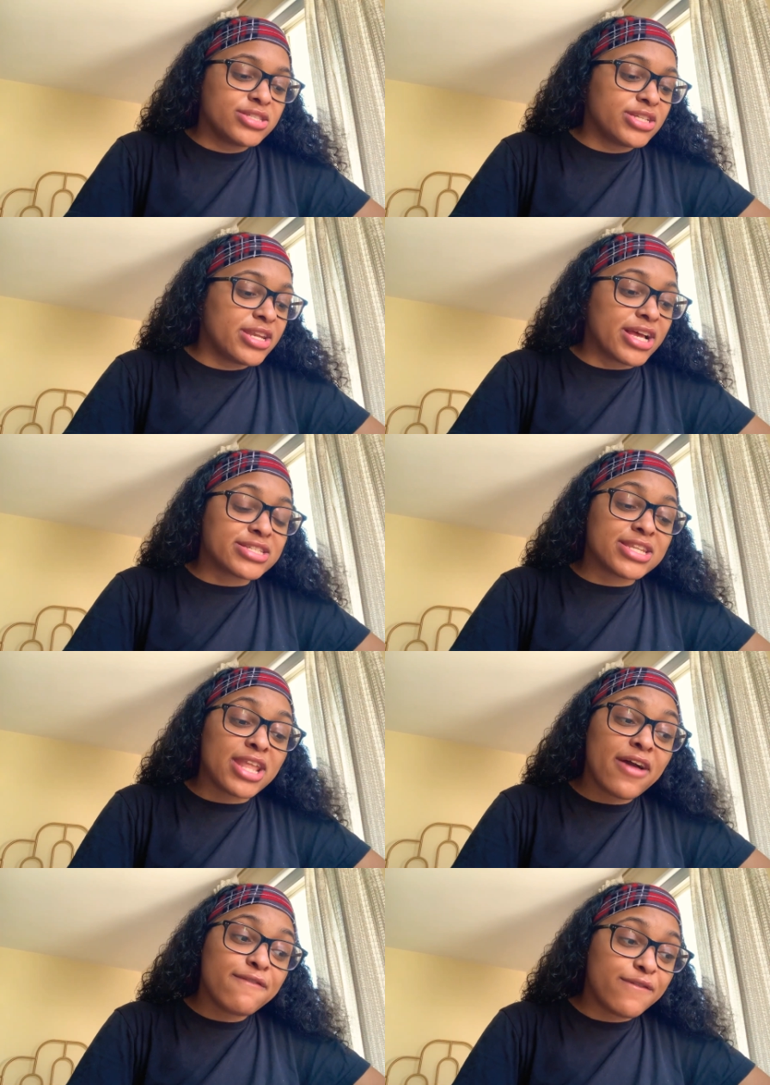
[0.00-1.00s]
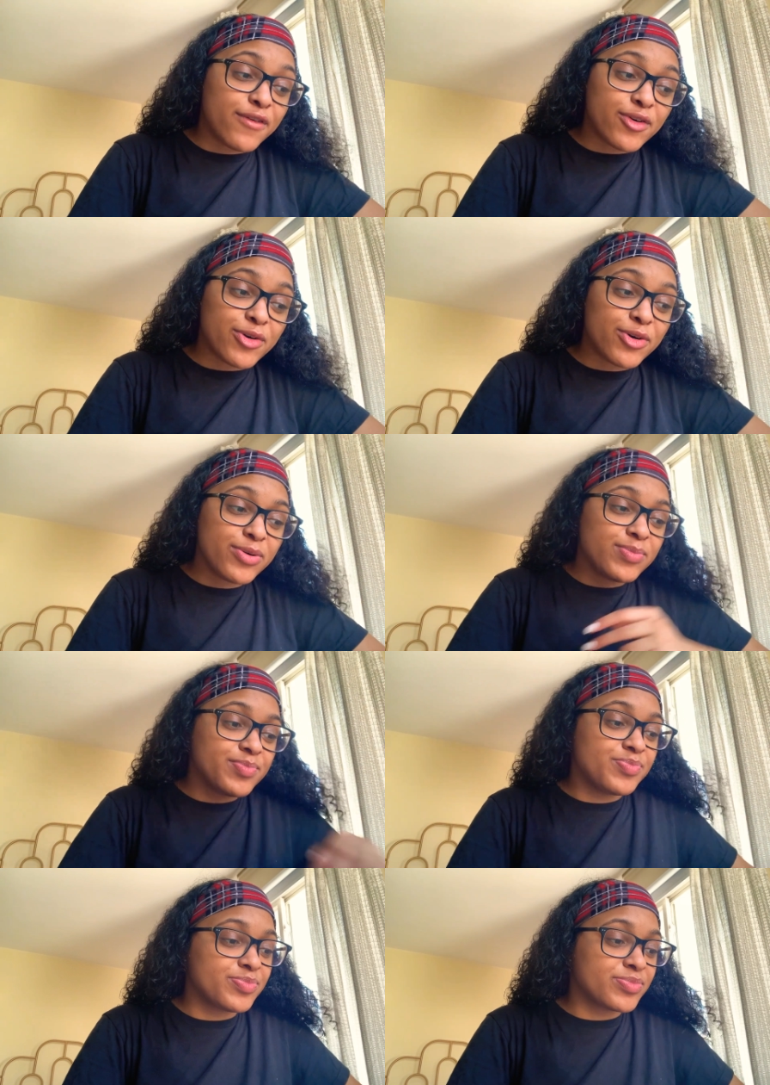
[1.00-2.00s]
to the next level
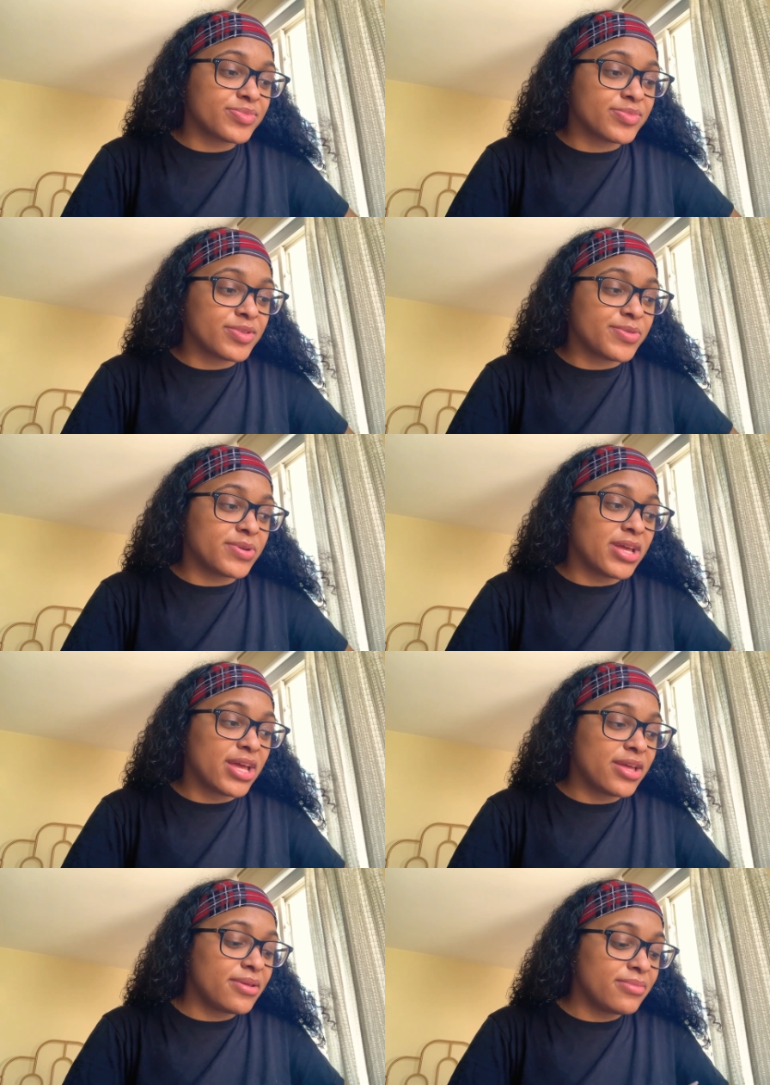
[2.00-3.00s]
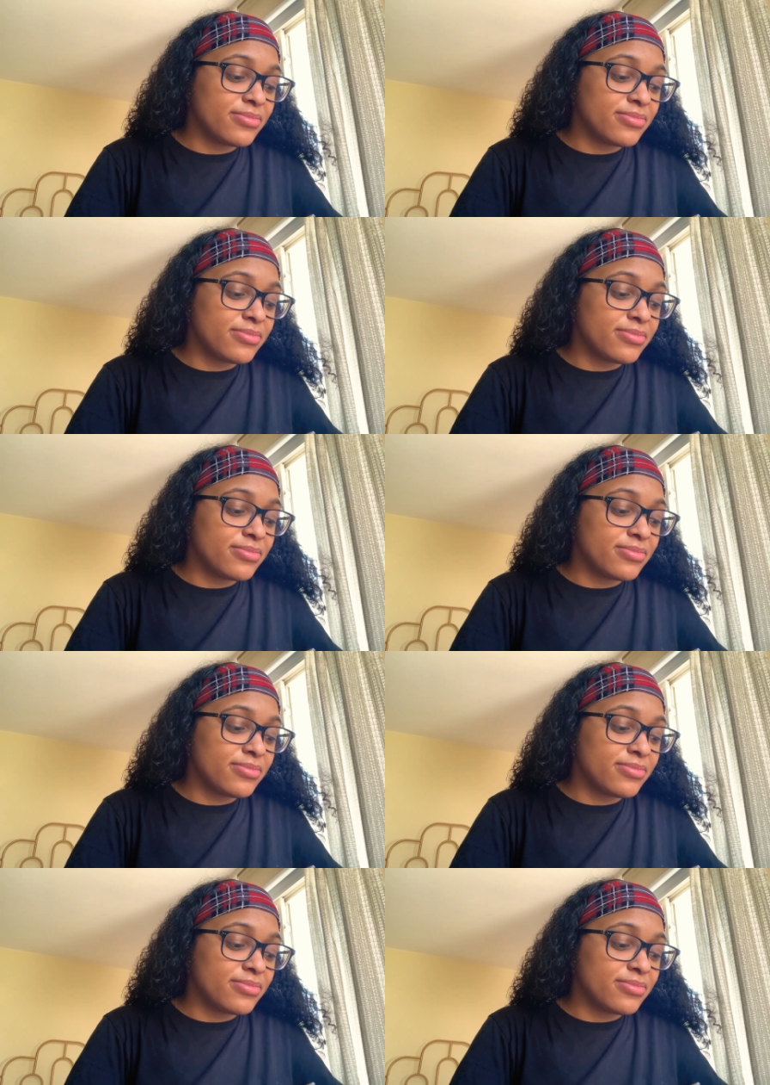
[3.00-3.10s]
okay